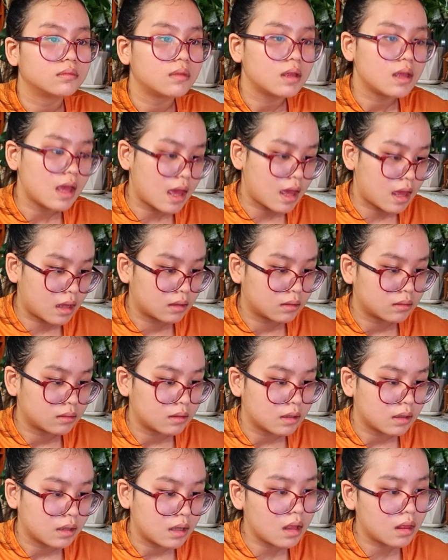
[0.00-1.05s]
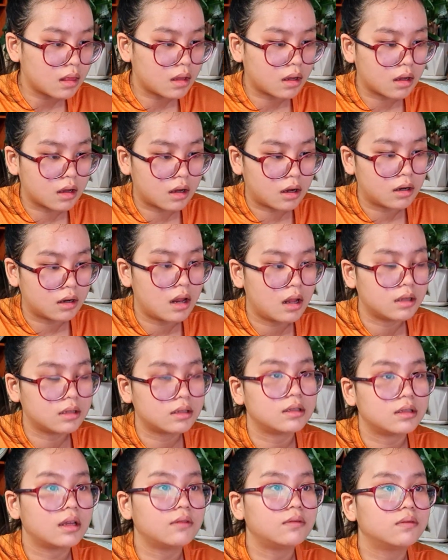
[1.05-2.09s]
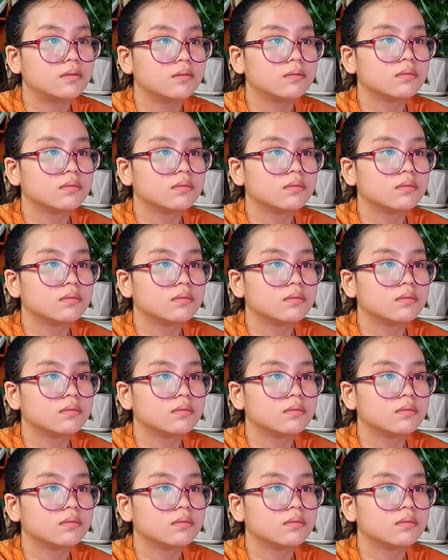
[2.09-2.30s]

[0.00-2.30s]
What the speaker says: Yeah, kindergarten and stuff.